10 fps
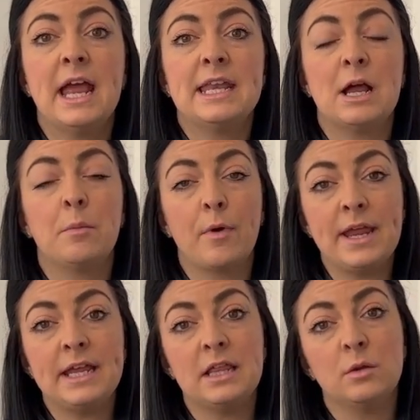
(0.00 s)
Now,
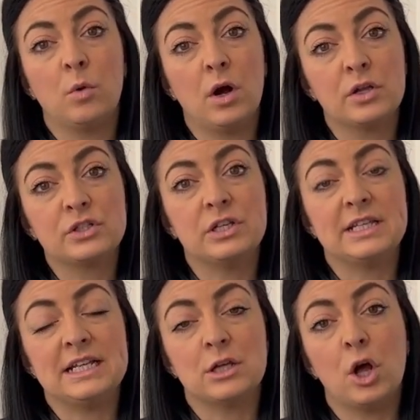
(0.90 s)
breaking the waters
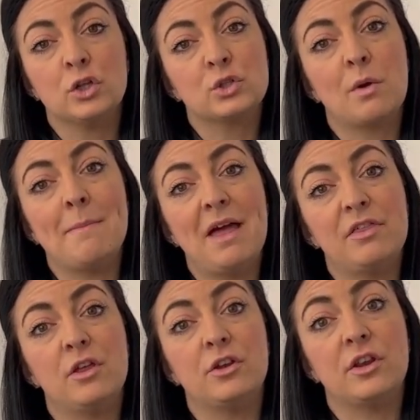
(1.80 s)
is also a
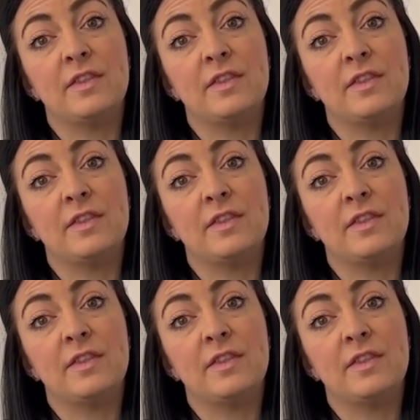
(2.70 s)
method